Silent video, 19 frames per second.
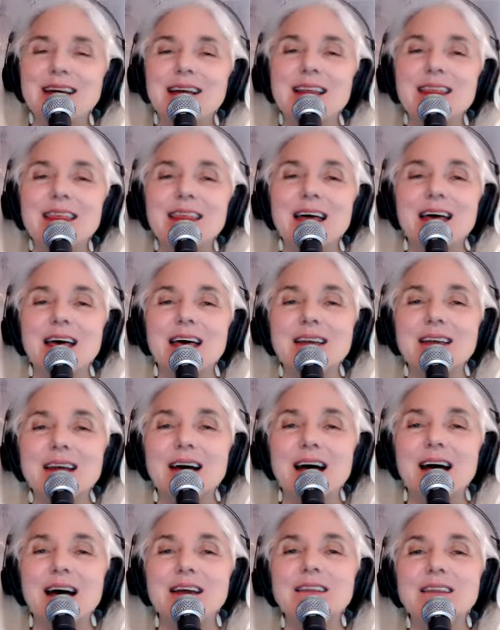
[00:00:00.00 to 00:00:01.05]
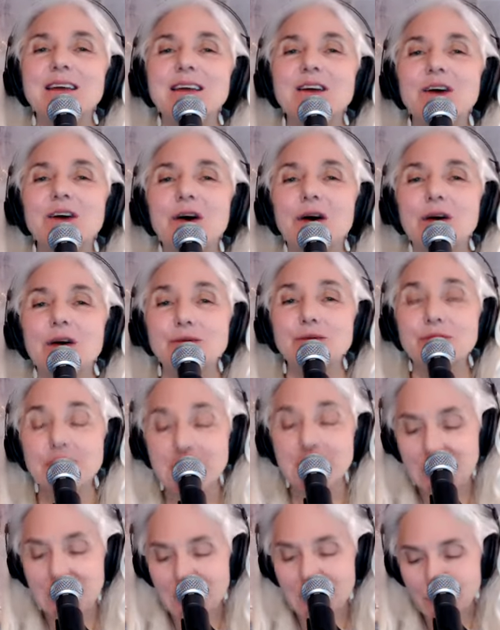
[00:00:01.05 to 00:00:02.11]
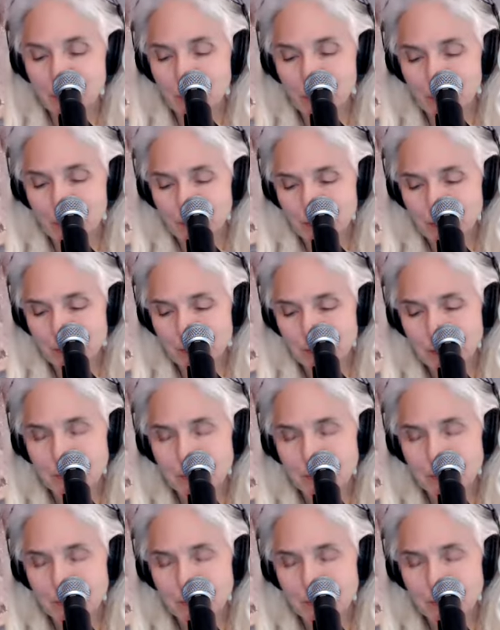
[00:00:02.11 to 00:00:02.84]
that I think are really important